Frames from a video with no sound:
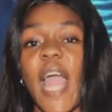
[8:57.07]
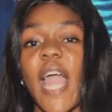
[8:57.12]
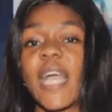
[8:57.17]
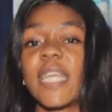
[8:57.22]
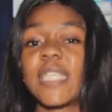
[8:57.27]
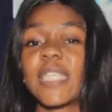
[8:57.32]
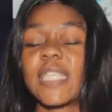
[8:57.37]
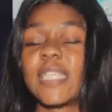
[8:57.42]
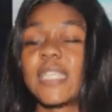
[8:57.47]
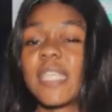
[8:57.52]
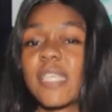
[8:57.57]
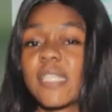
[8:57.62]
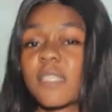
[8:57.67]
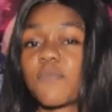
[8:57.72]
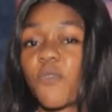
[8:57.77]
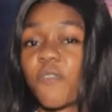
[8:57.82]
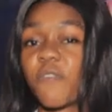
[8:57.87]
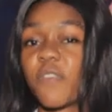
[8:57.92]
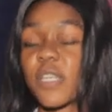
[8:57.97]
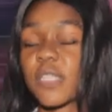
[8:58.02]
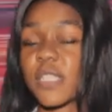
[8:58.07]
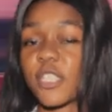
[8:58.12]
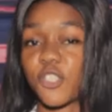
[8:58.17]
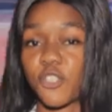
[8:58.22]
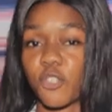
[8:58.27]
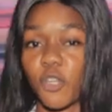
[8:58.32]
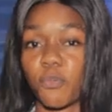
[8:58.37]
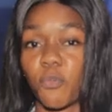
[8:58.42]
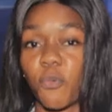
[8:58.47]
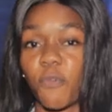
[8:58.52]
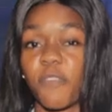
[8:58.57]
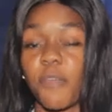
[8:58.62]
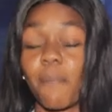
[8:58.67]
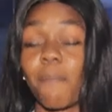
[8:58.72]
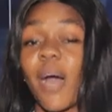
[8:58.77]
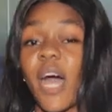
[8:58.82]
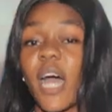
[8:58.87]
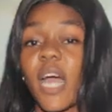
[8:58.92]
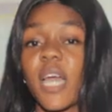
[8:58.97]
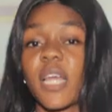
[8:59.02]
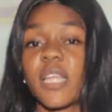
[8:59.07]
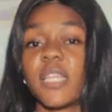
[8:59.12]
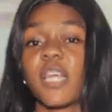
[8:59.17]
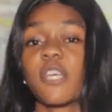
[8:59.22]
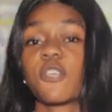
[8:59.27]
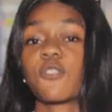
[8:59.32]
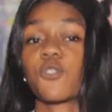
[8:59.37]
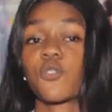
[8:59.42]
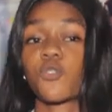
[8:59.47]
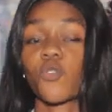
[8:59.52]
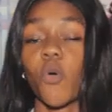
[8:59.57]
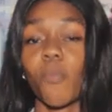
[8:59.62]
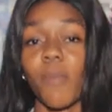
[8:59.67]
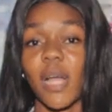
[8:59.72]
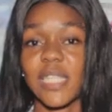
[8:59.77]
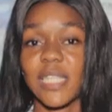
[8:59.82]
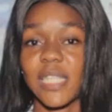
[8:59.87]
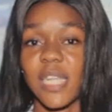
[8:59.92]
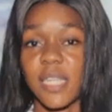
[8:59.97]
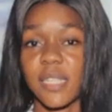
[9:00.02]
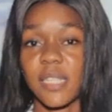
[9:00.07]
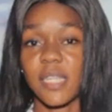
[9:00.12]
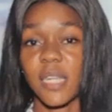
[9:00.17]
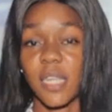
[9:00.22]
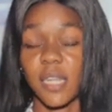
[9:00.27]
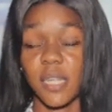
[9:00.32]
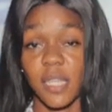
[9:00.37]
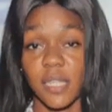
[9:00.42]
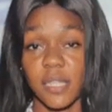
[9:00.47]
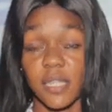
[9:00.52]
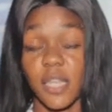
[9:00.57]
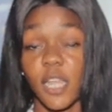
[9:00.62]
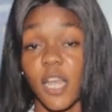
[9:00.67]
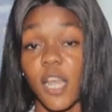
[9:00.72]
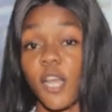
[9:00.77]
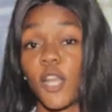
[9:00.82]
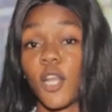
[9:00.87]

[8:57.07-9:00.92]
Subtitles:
And this movie is a short movie, but there's so much lesson in it.